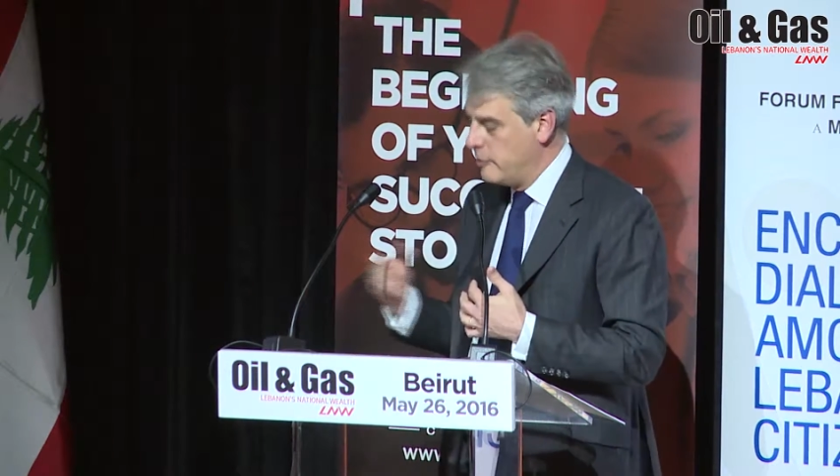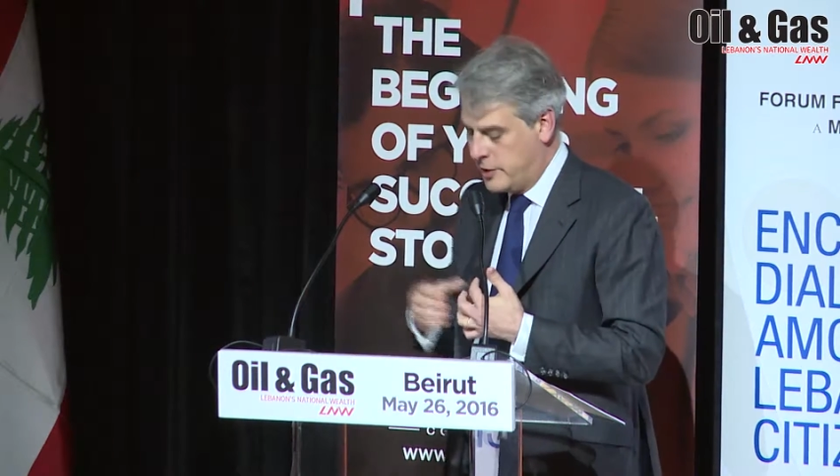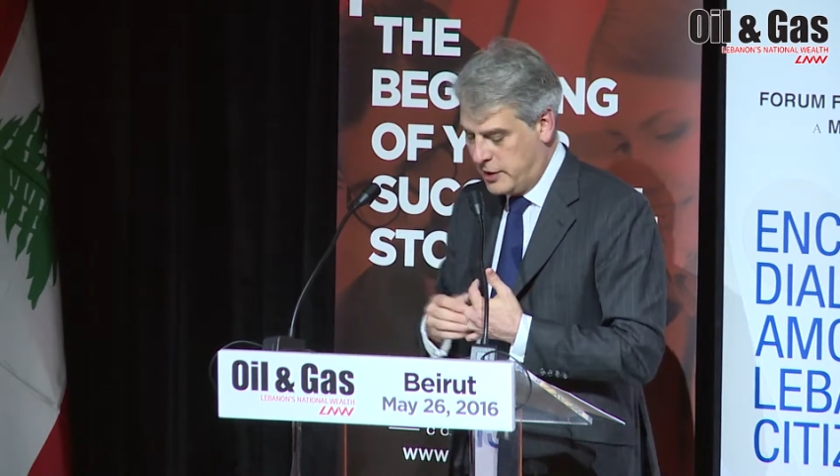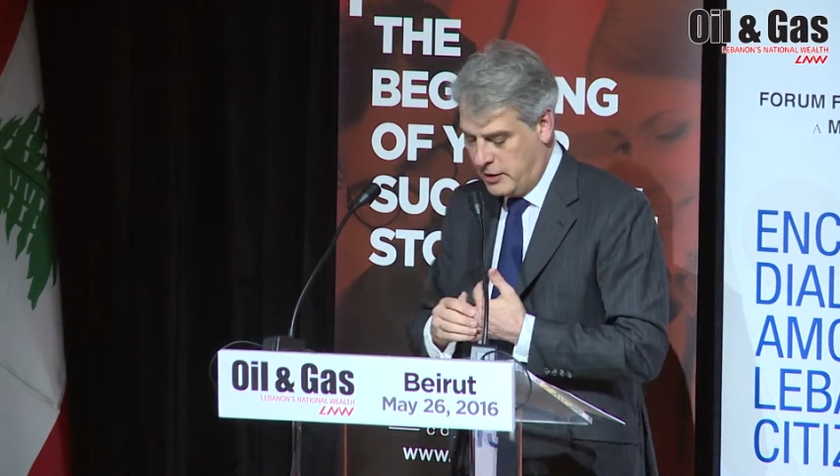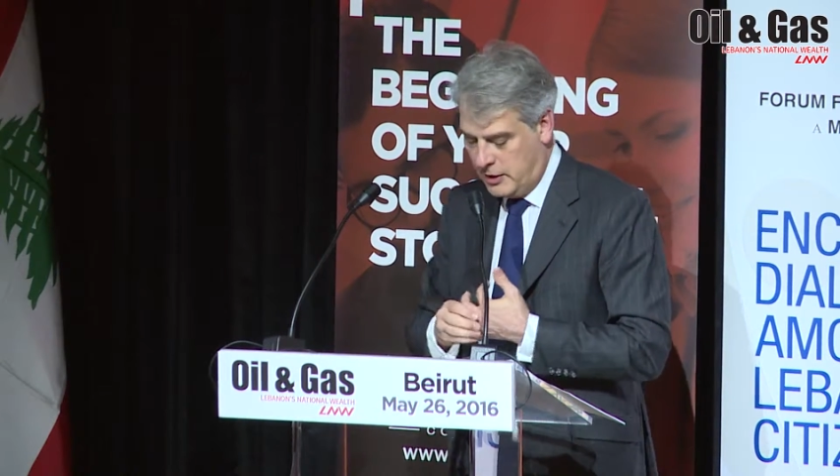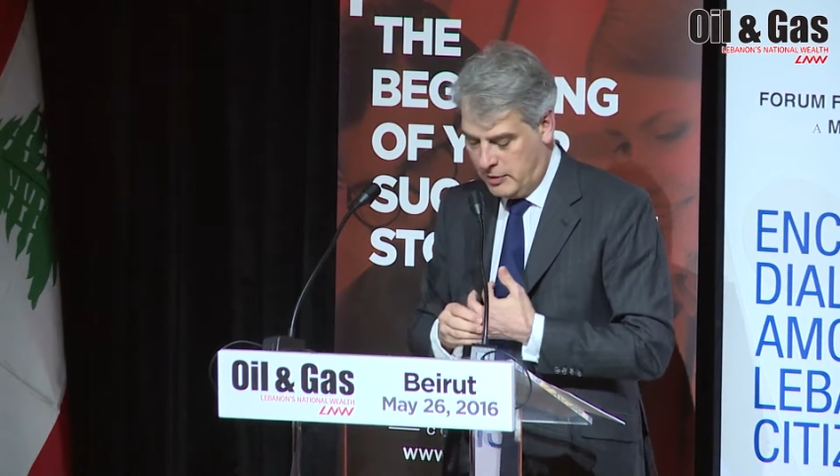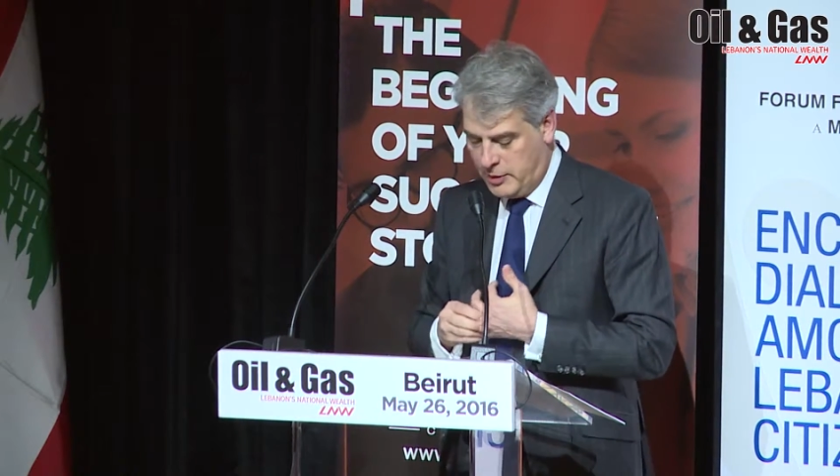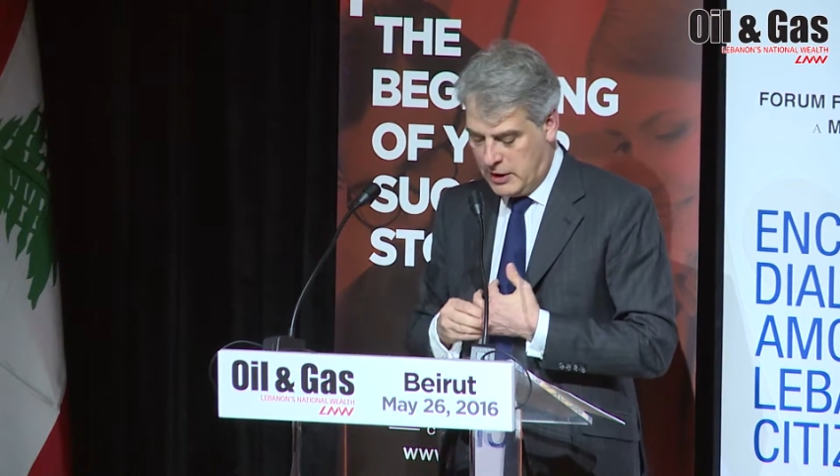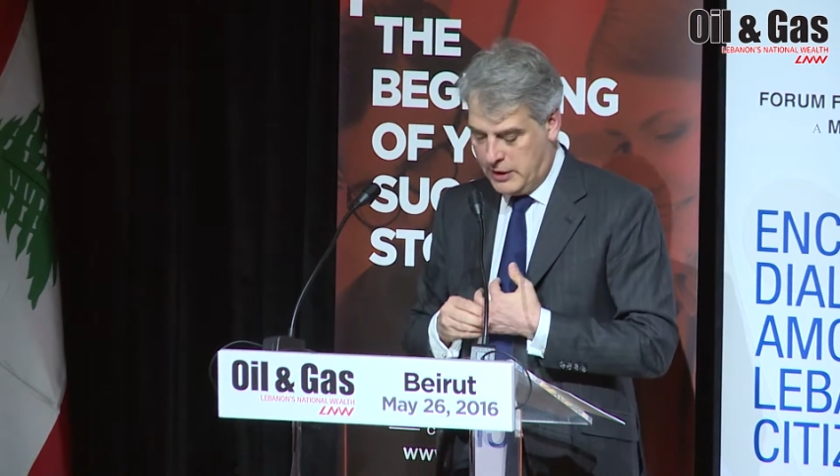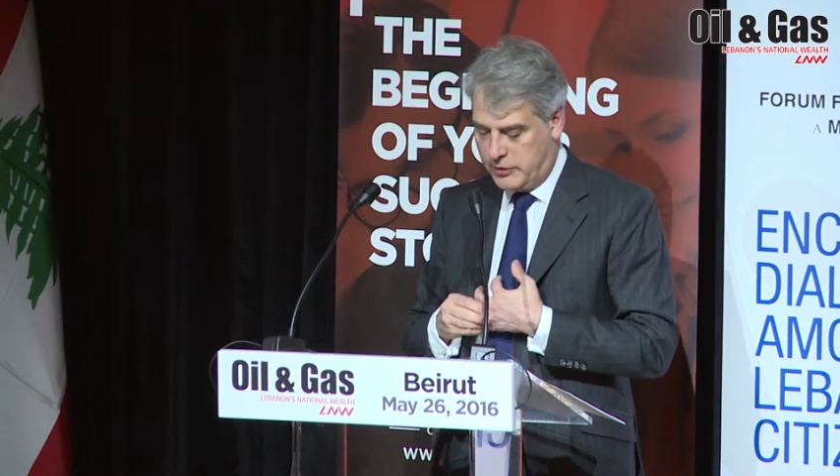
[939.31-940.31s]
be said a little
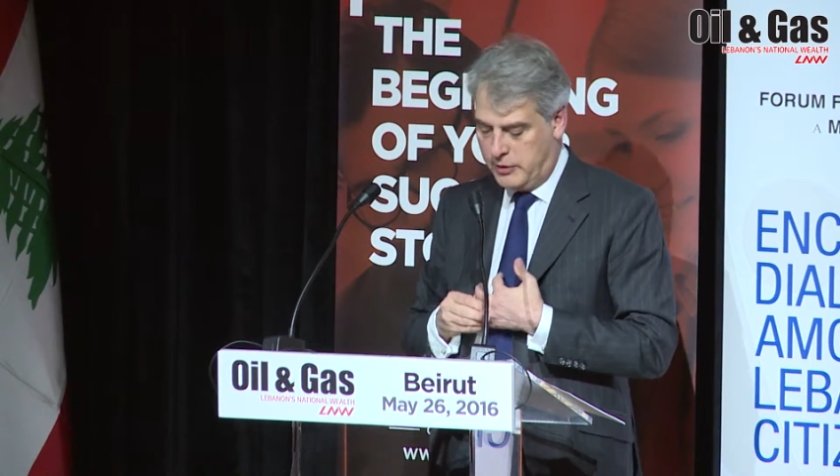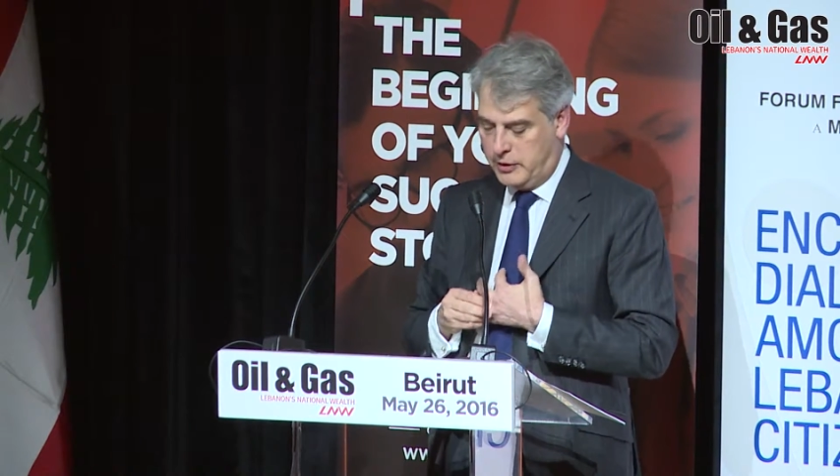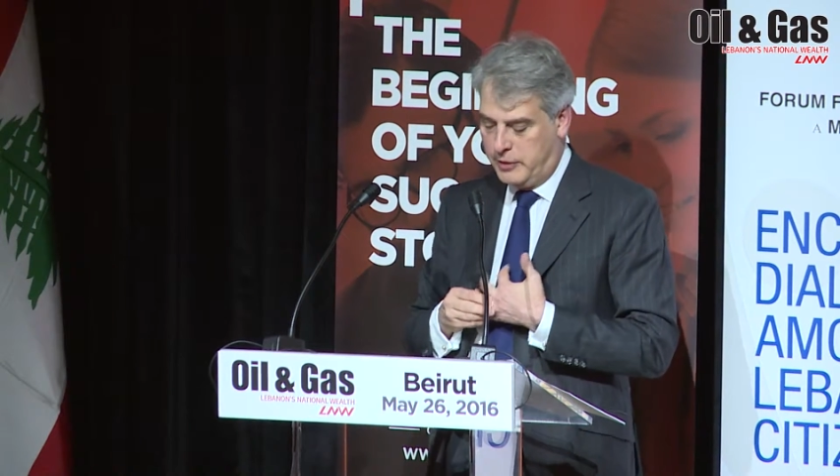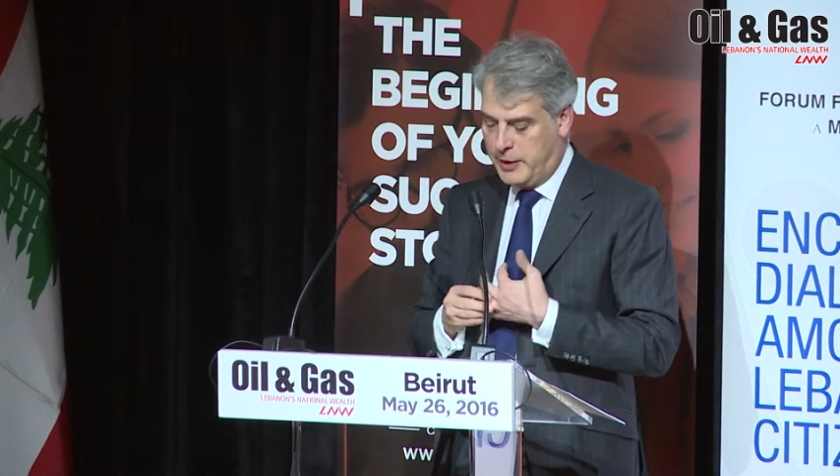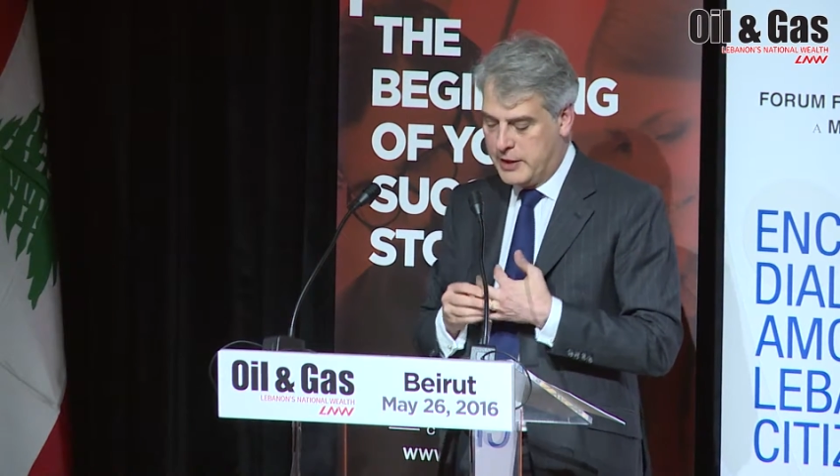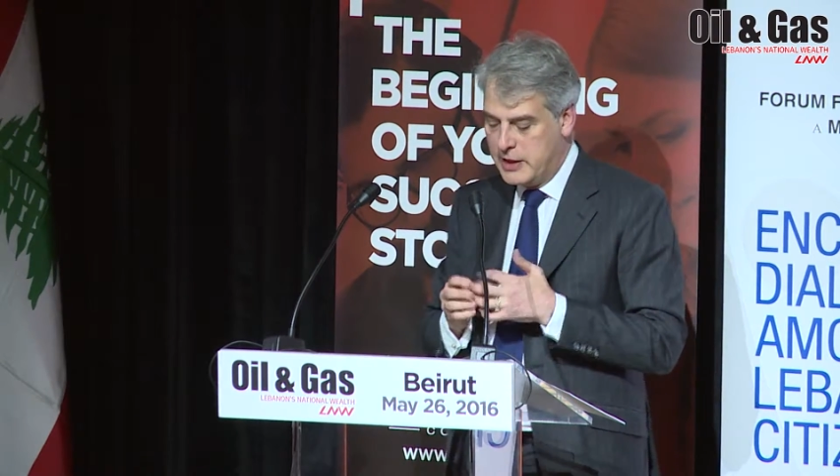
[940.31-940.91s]
bit later on, but